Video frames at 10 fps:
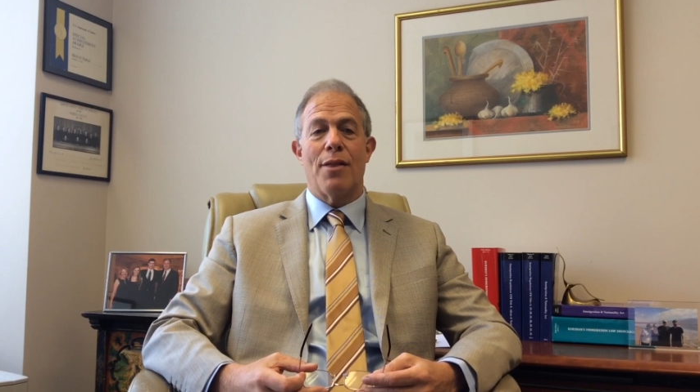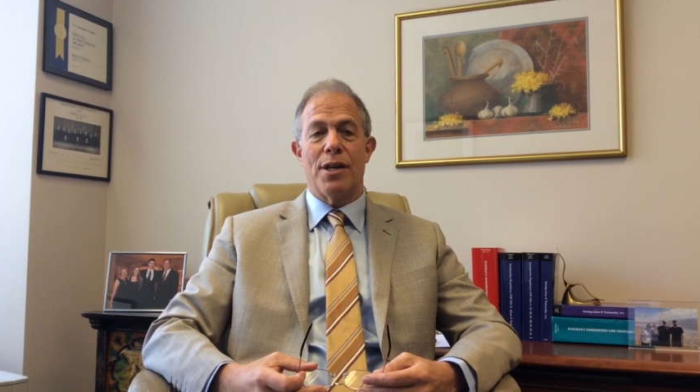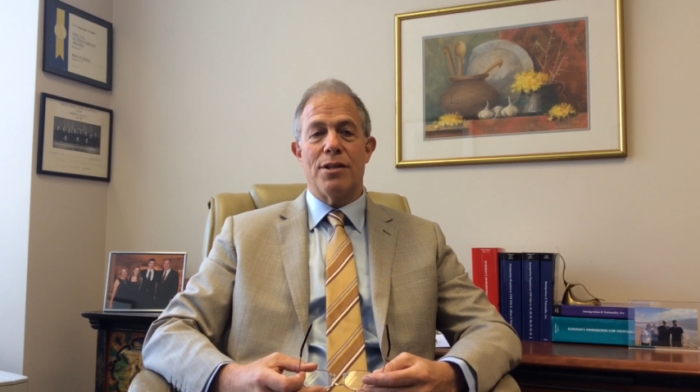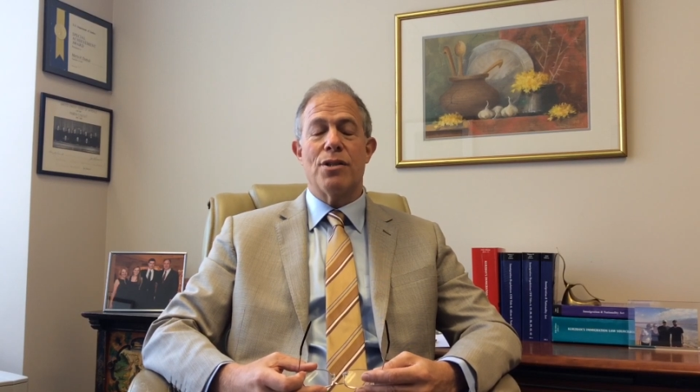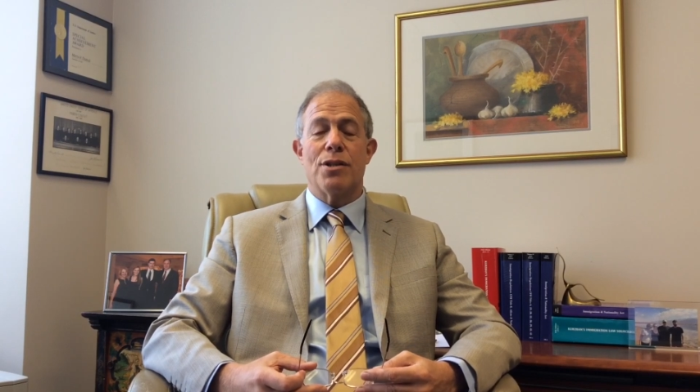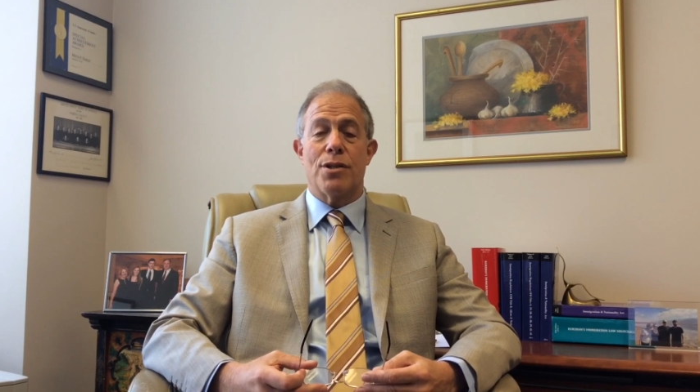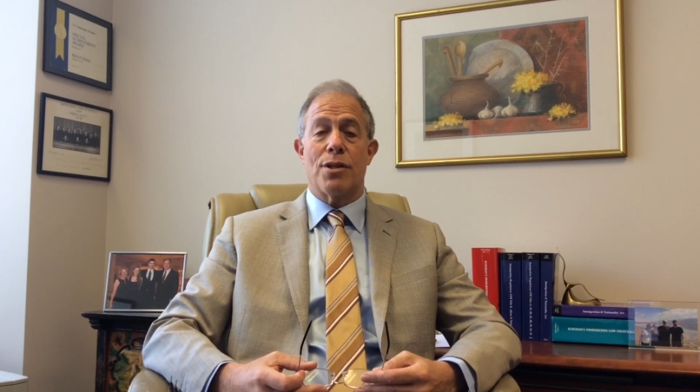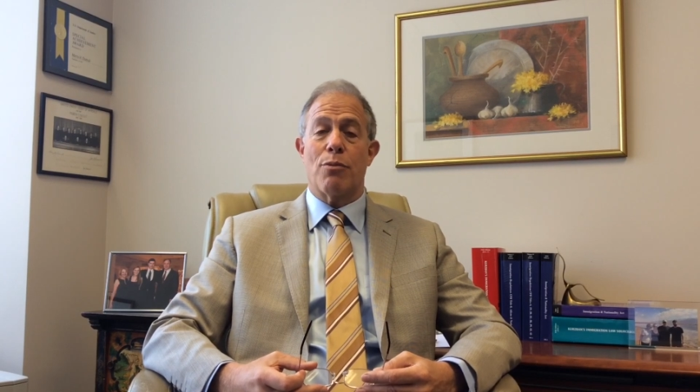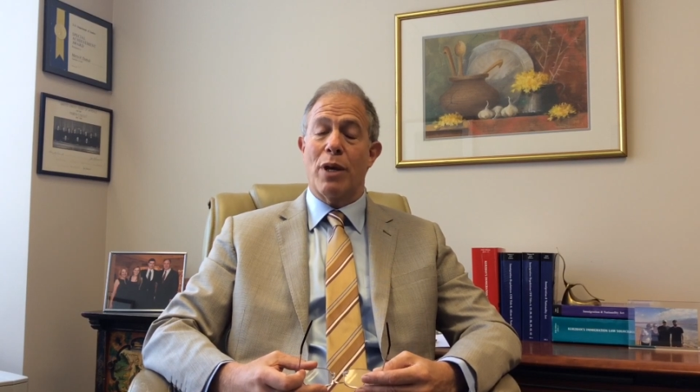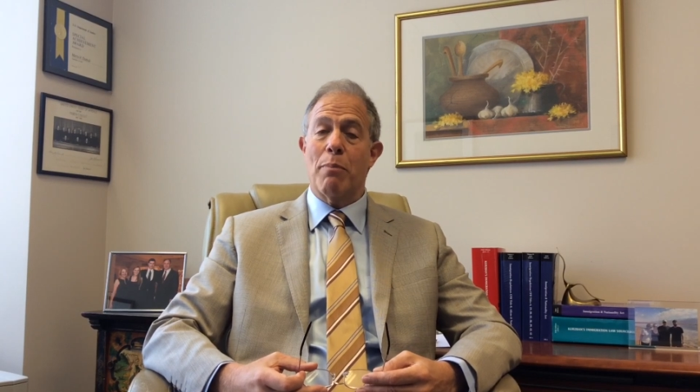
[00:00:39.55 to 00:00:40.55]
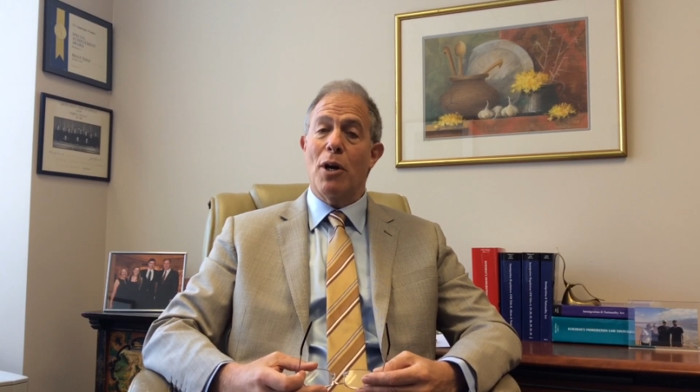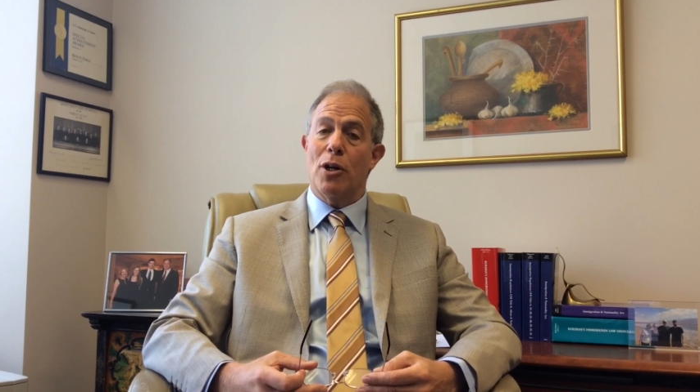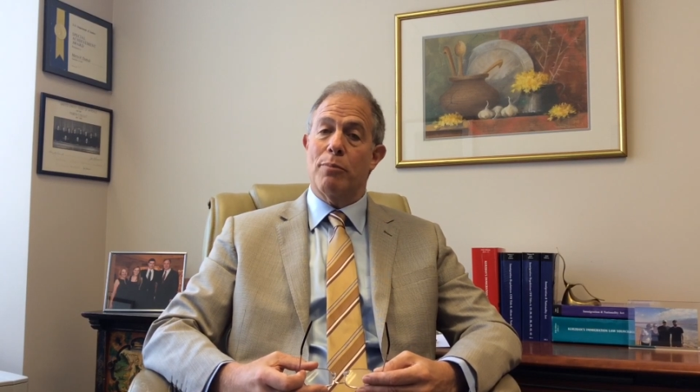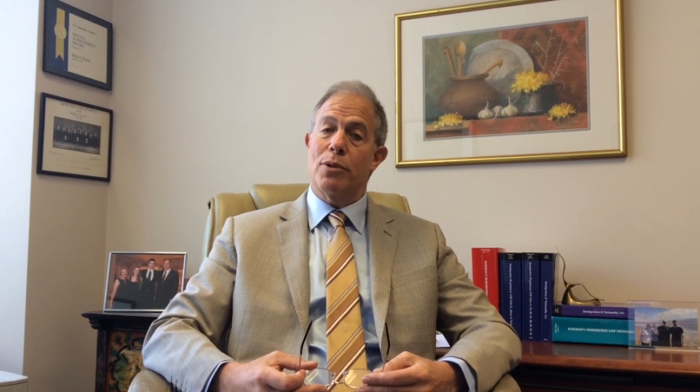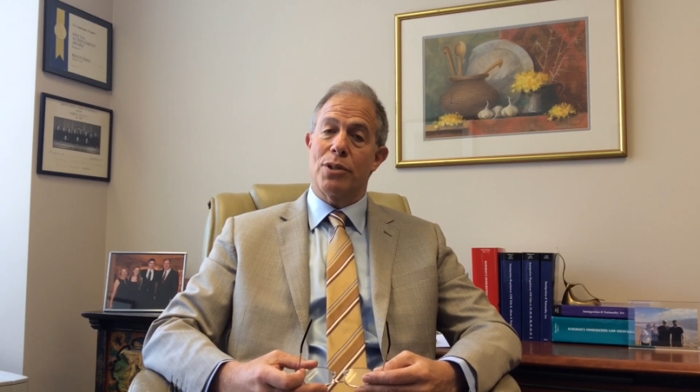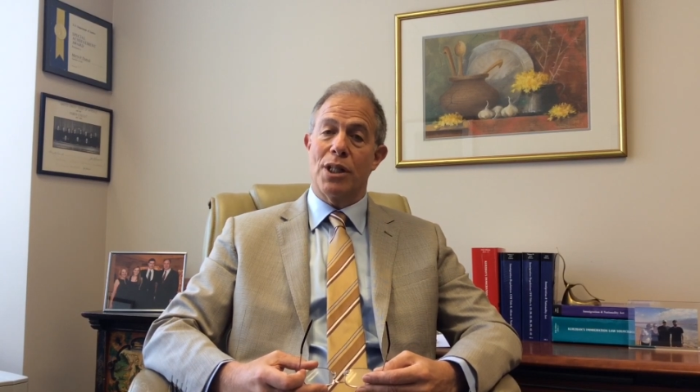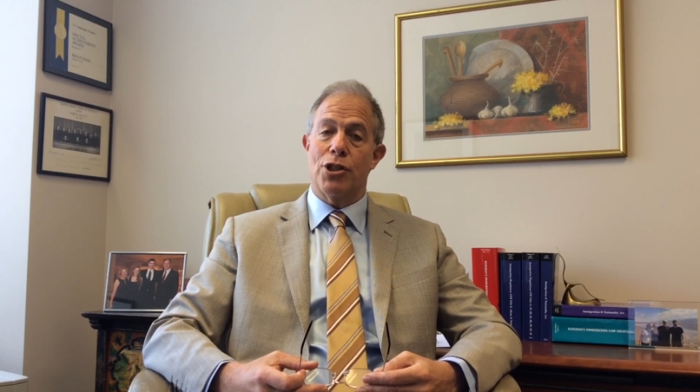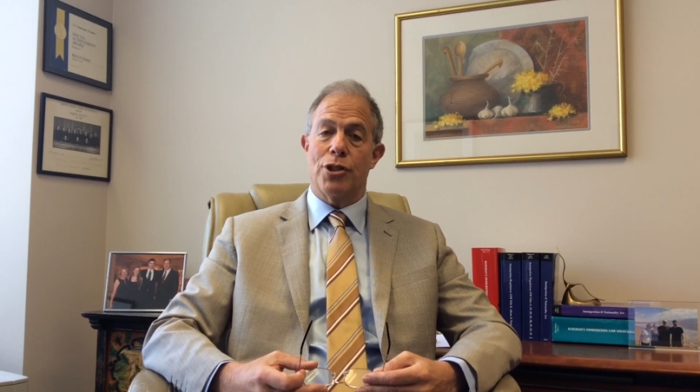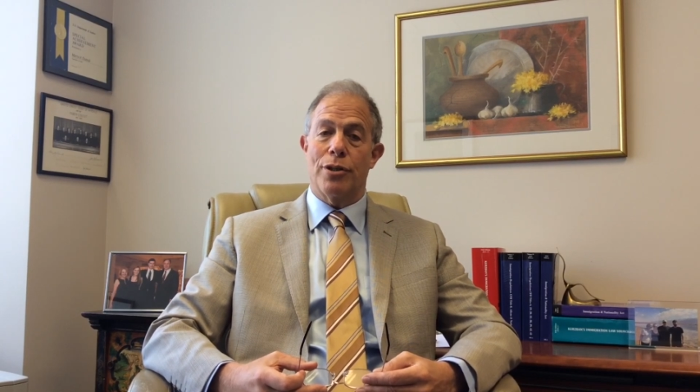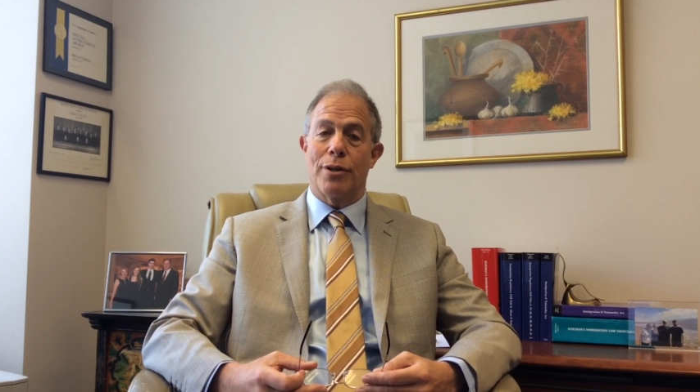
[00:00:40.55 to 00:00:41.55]
This is a three-part
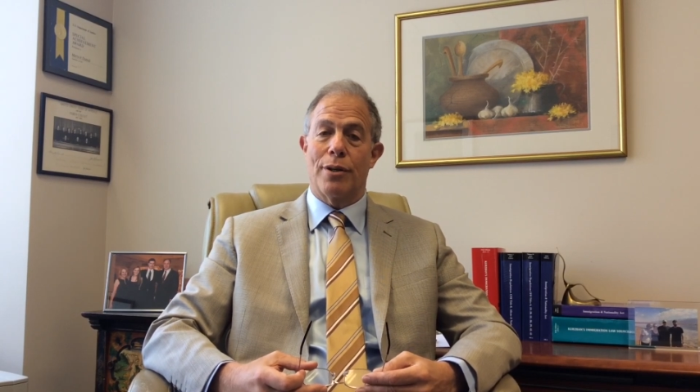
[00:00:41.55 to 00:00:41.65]
procedure.